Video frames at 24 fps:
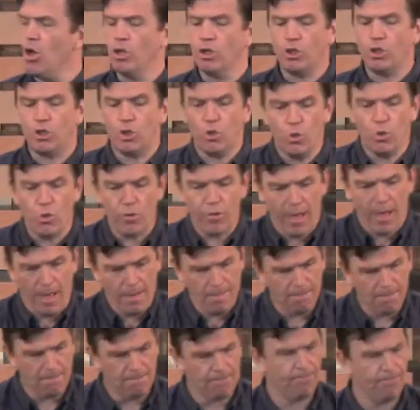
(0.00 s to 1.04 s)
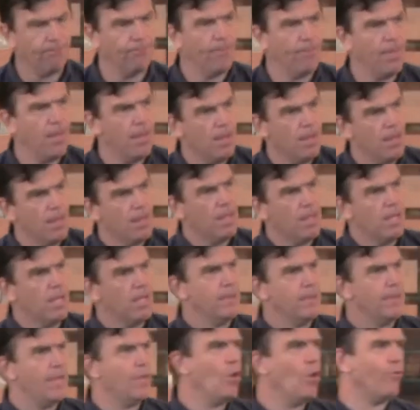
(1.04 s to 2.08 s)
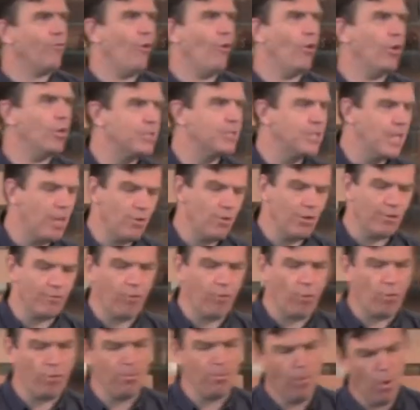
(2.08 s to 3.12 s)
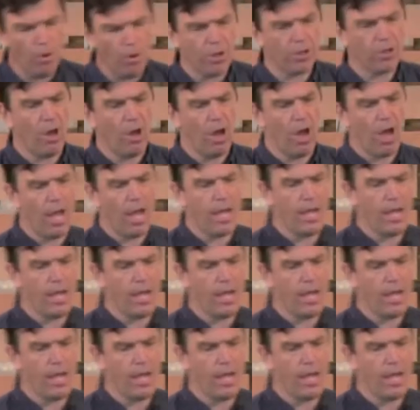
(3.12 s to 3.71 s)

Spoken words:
to them. They're not volunteering for them. Mordecai